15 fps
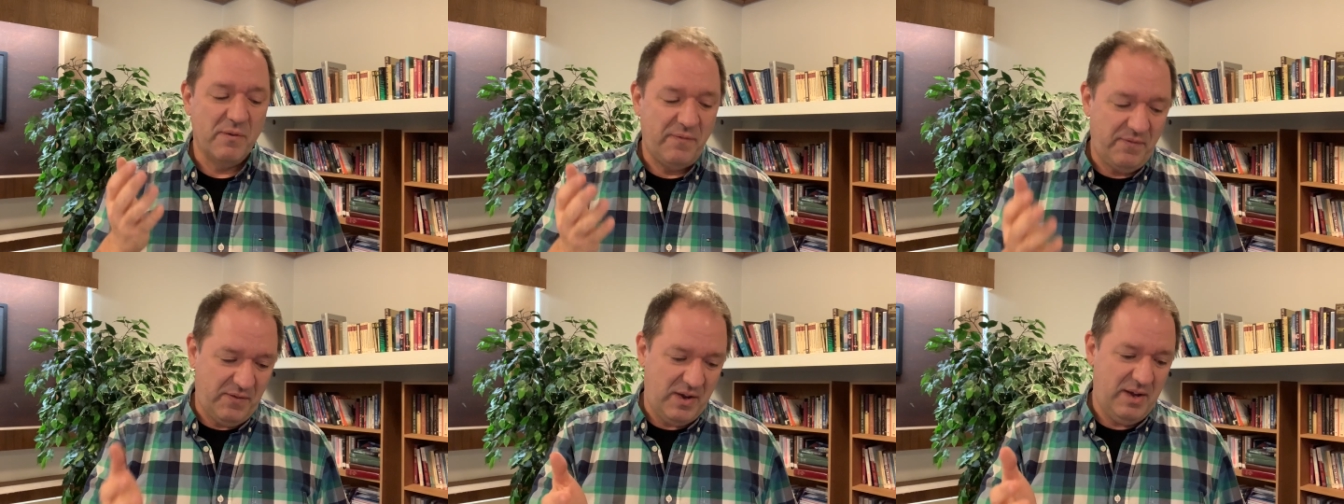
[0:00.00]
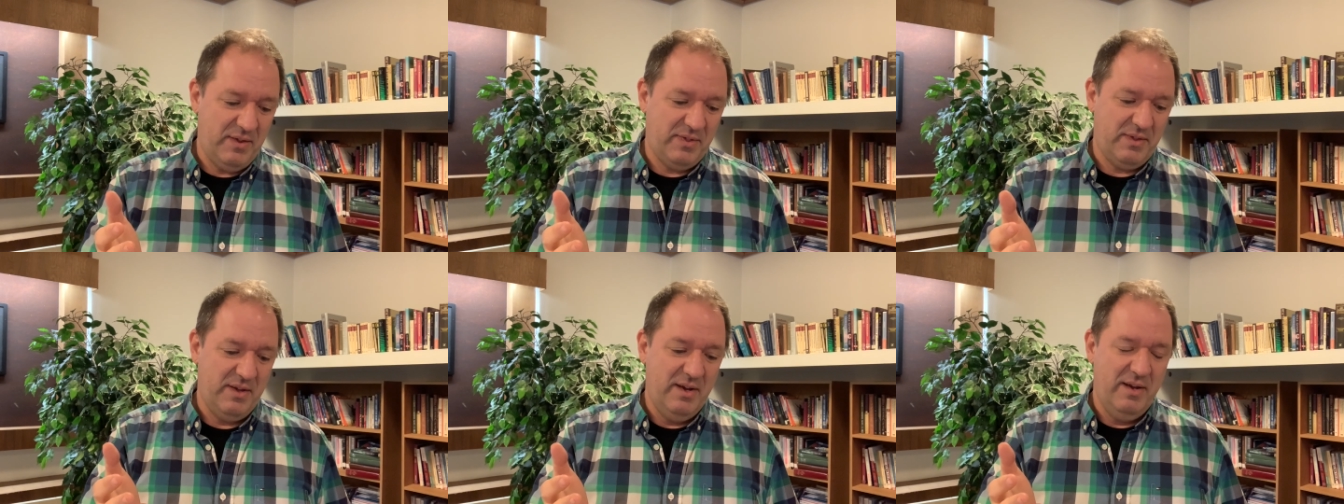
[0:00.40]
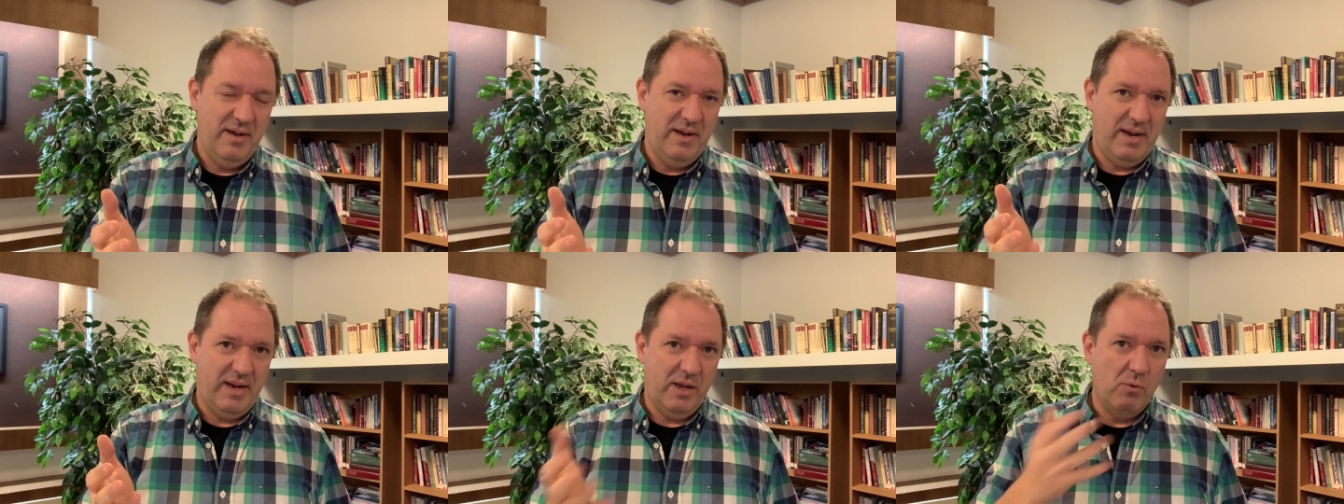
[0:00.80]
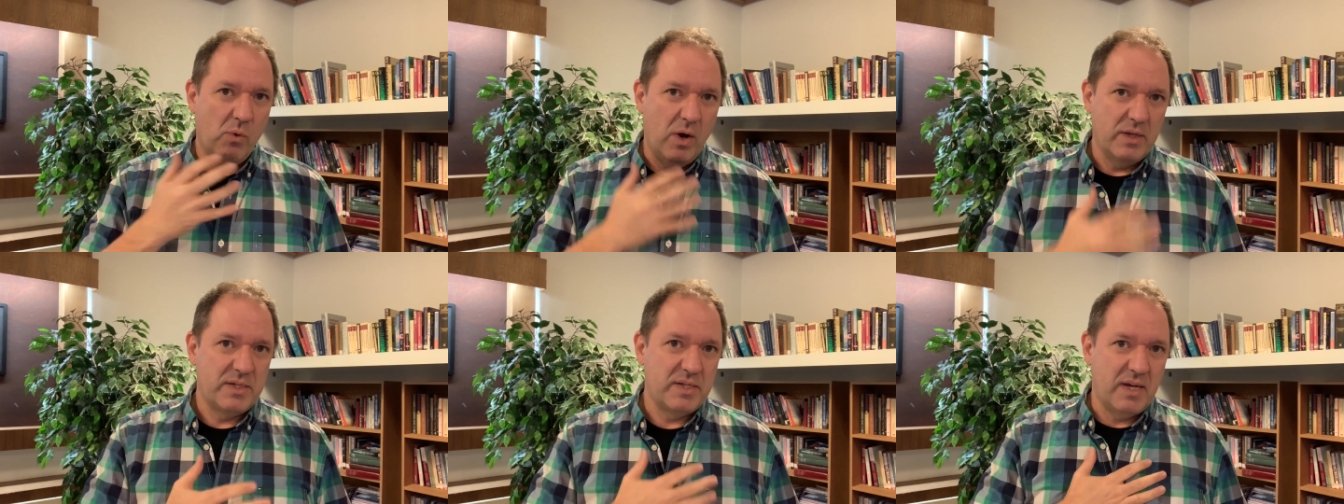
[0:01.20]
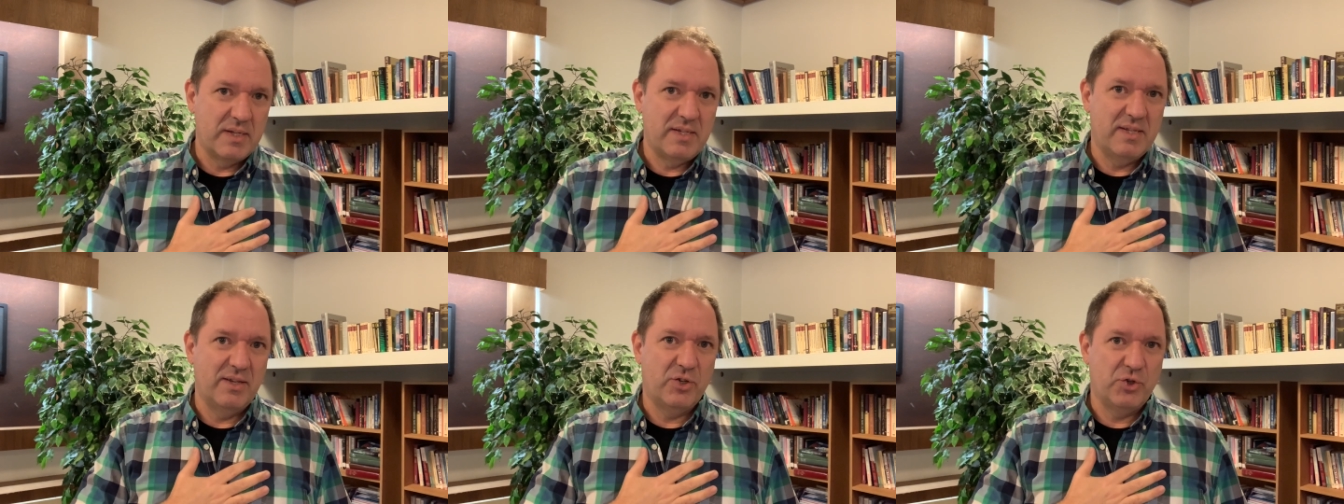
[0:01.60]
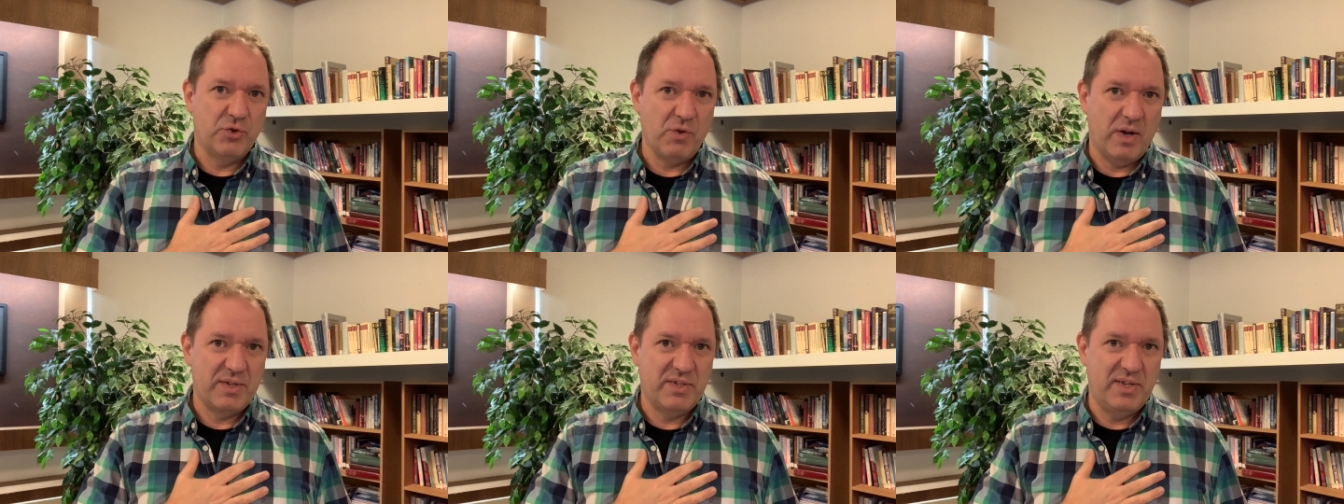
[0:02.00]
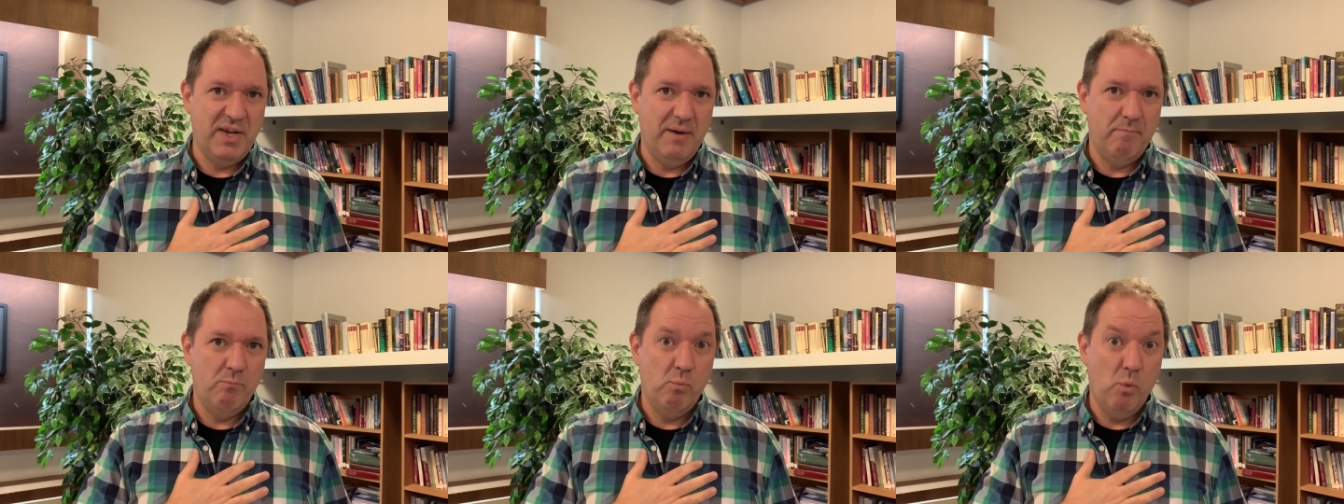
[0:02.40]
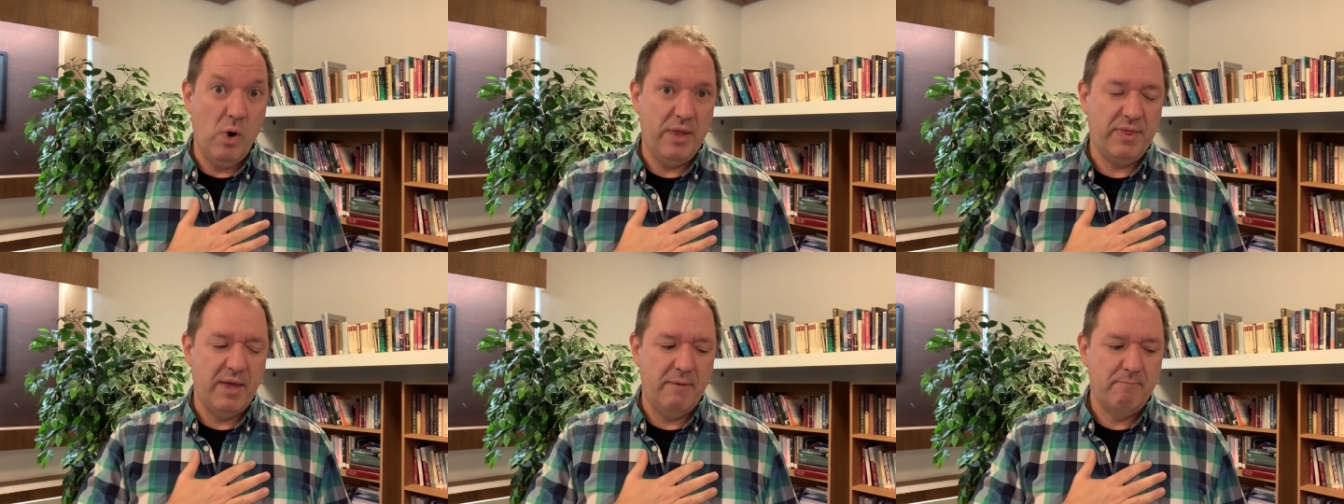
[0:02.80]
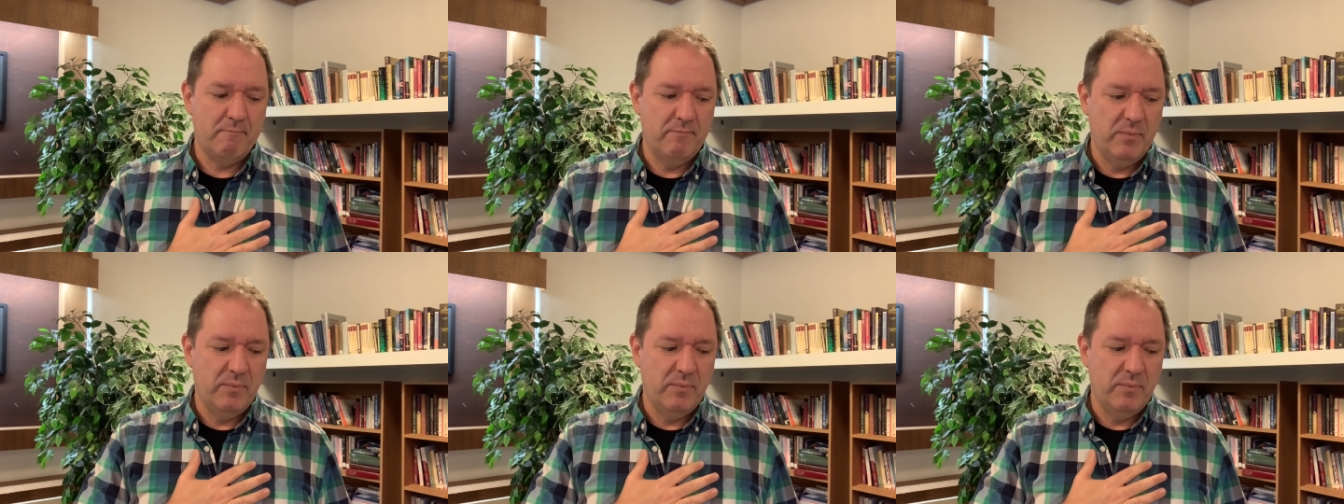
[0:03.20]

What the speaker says: faith, and he wants us to trust him with it.